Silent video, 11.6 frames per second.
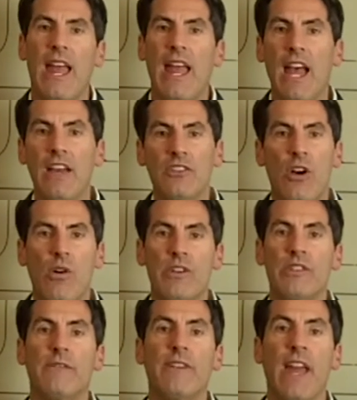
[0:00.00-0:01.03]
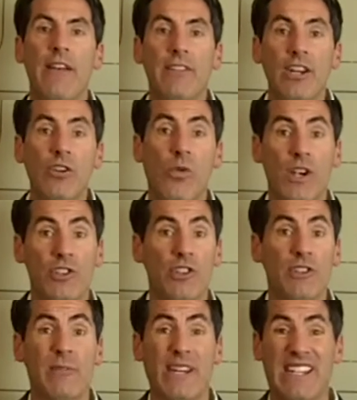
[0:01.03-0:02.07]
As always, if you have any
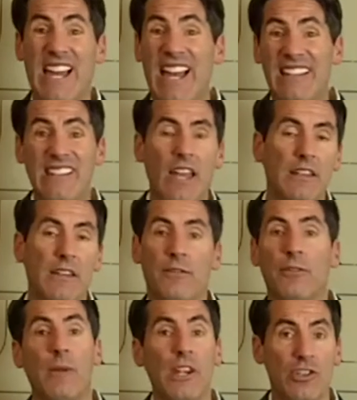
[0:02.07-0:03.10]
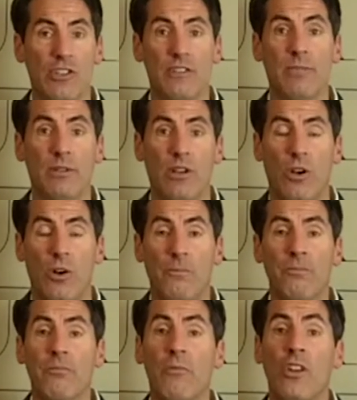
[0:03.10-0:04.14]
questions, my contact information is
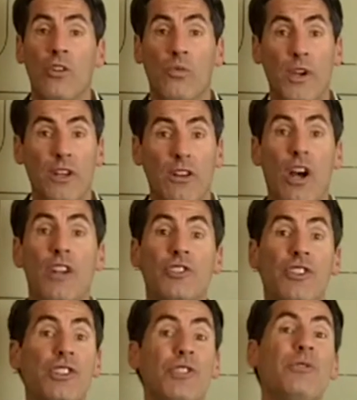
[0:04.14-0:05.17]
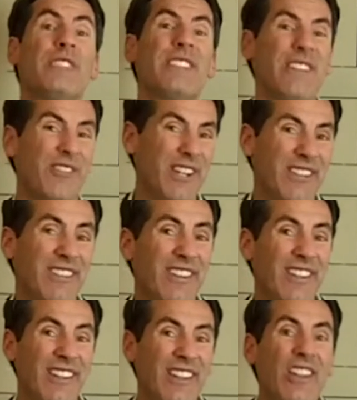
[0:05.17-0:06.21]
below. We launched a new series
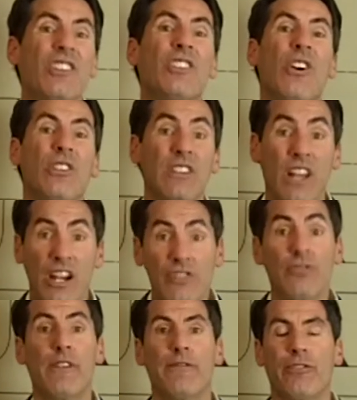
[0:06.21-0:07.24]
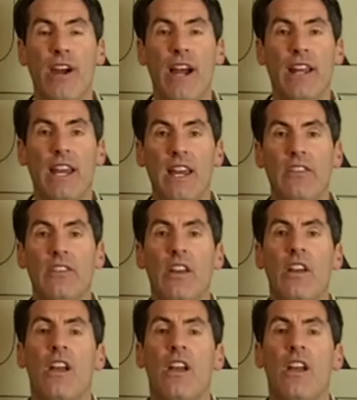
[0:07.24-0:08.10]
called Luxury Fridays.